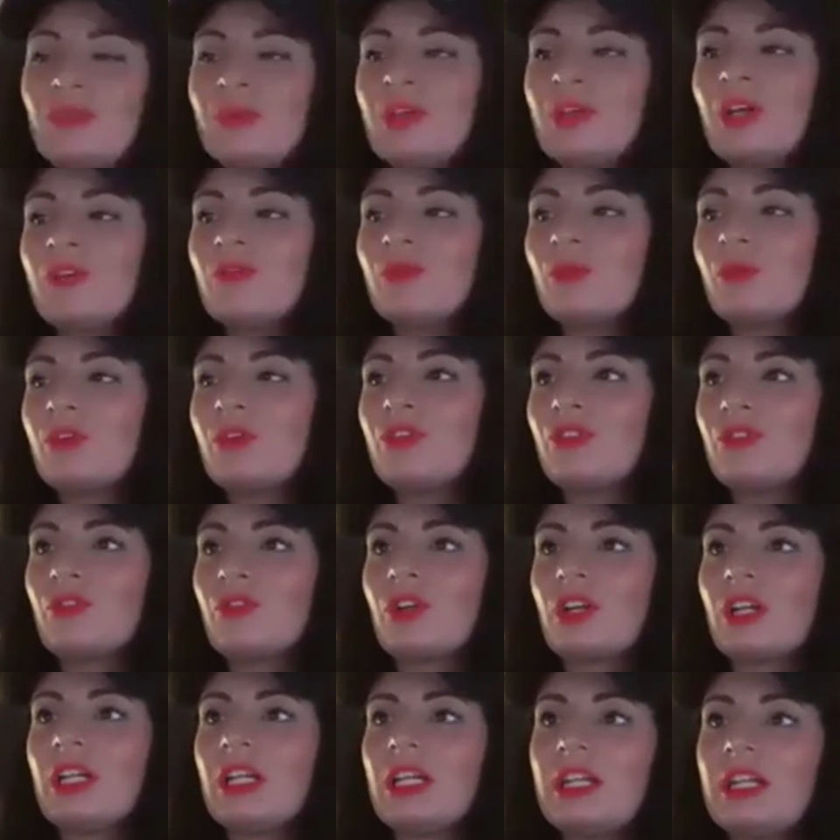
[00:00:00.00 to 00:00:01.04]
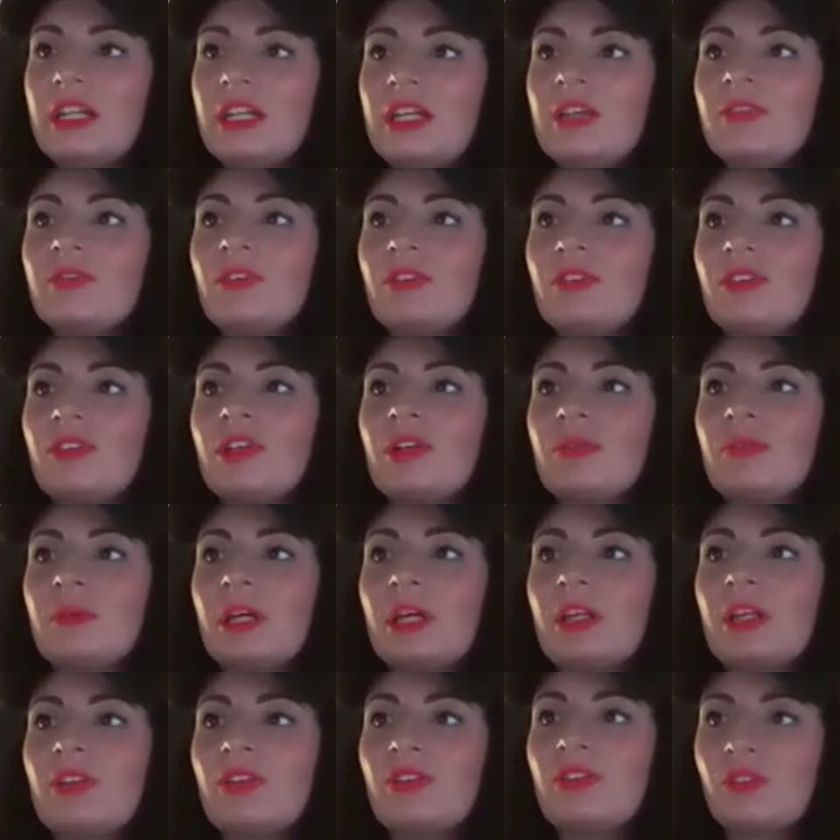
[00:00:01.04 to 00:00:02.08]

other words, you've got to leave us in a bit,